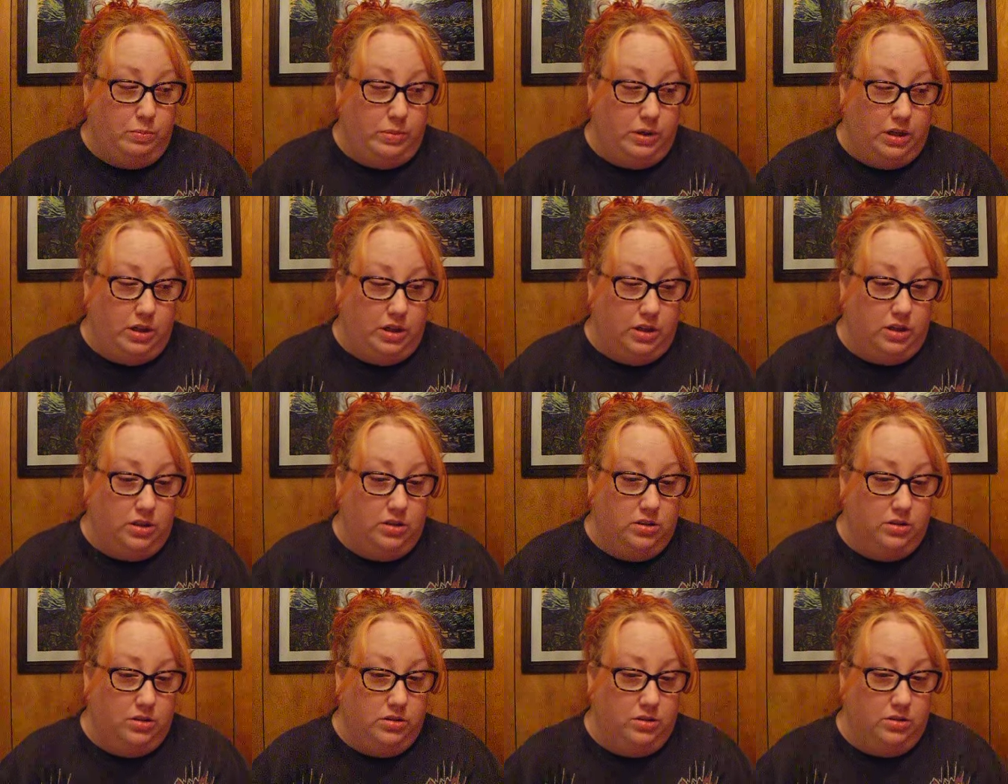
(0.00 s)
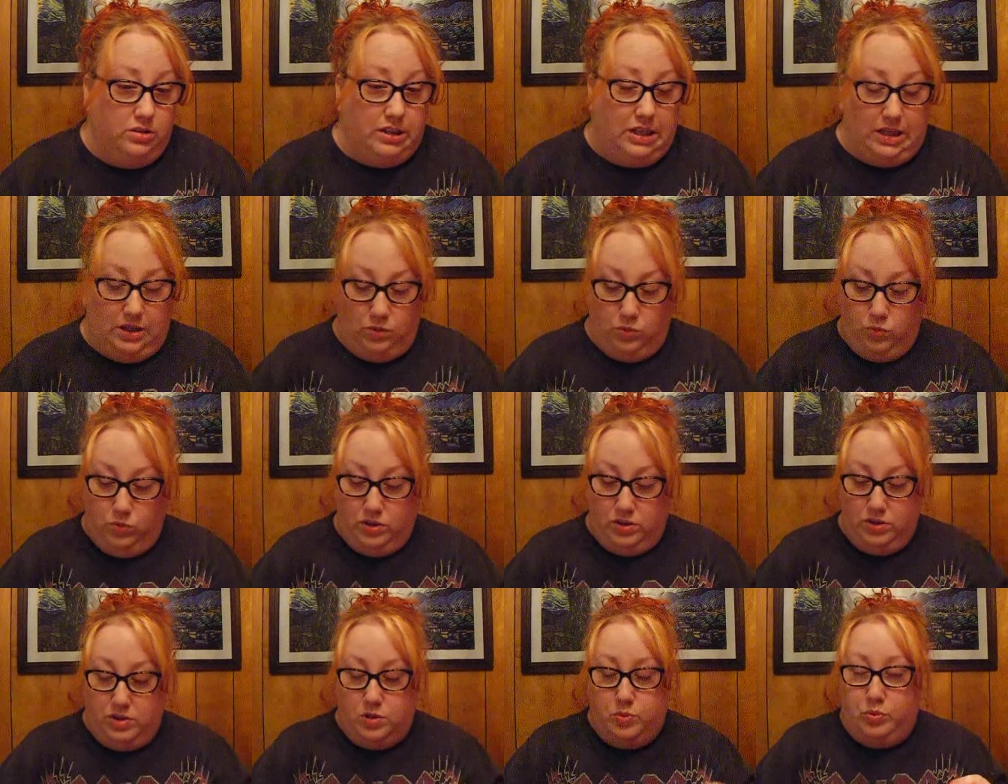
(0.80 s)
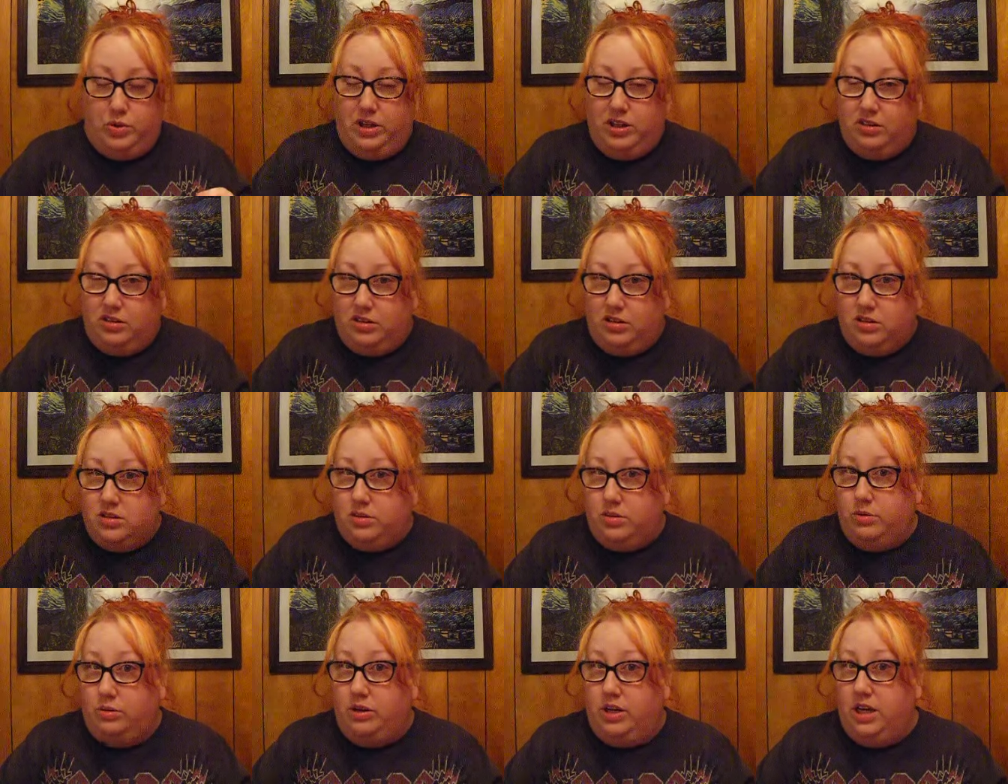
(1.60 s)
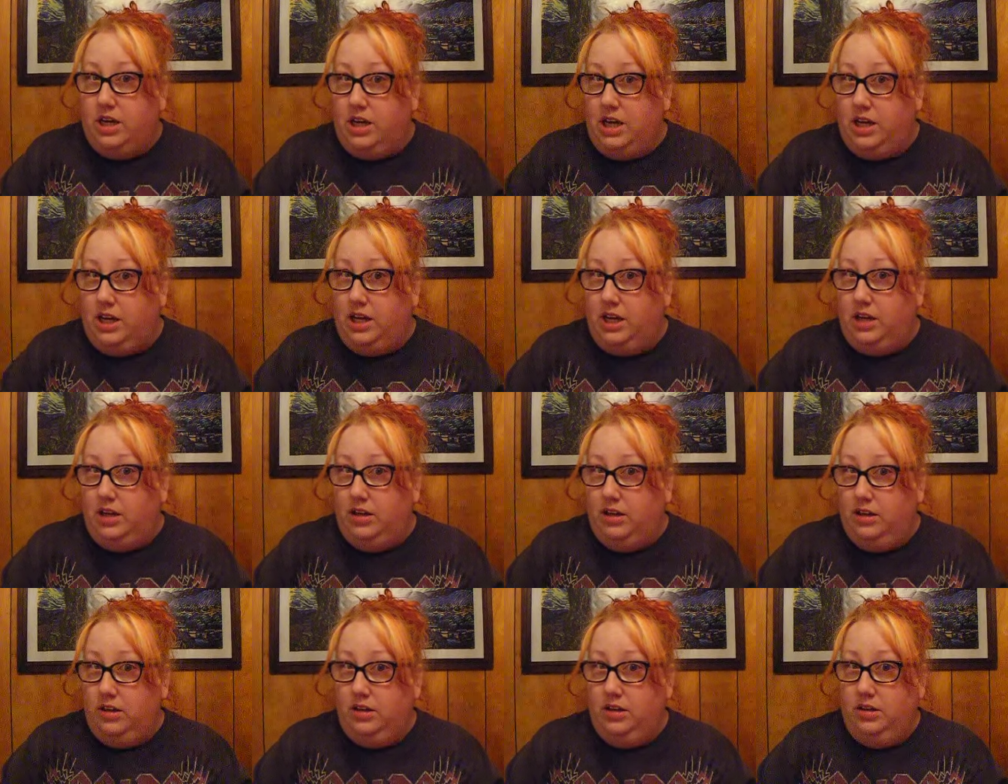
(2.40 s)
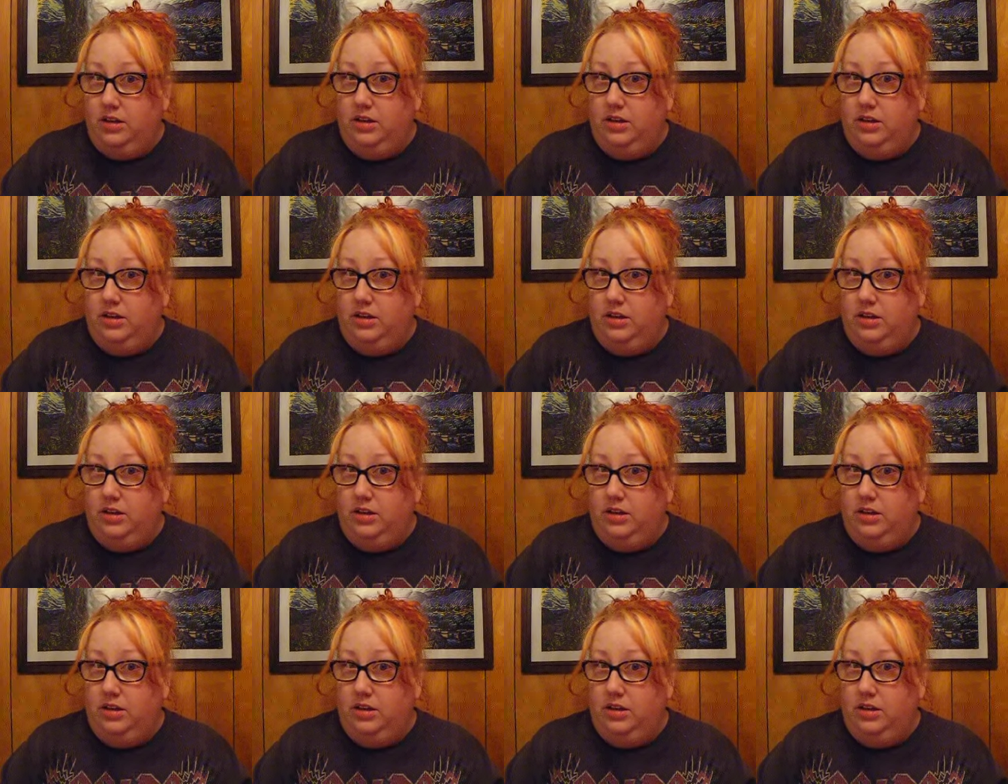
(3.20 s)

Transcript: But, like, one spoiler is okay,